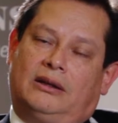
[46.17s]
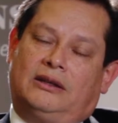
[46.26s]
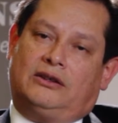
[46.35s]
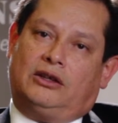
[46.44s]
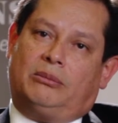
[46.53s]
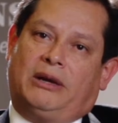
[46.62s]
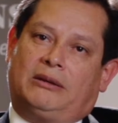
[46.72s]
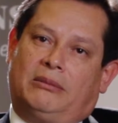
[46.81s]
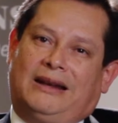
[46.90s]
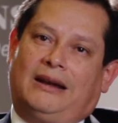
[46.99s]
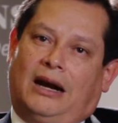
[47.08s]
this year,
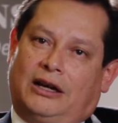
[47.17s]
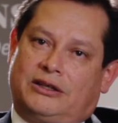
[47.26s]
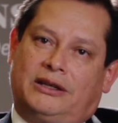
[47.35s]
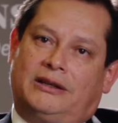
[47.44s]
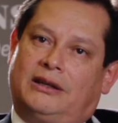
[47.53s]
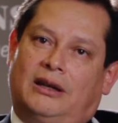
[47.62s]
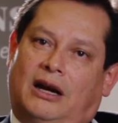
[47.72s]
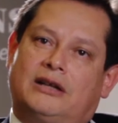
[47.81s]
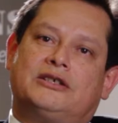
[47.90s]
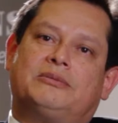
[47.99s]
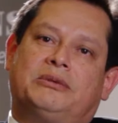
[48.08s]
but largely the
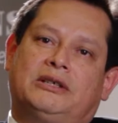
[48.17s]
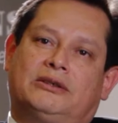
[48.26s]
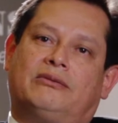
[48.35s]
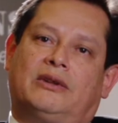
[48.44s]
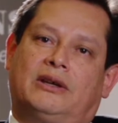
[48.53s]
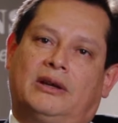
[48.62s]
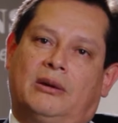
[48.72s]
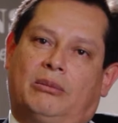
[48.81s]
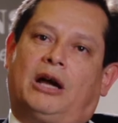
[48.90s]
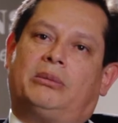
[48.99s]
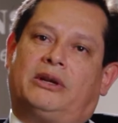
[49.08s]
largest piece of the
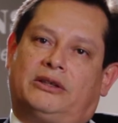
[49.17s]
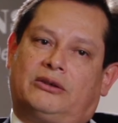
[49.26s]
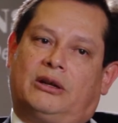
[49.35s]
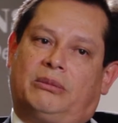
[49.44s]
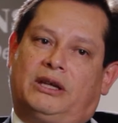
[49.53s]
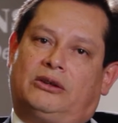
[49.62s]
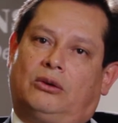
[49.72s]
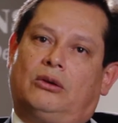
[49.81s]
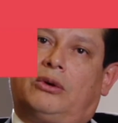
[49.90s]
pipeline is going to be toll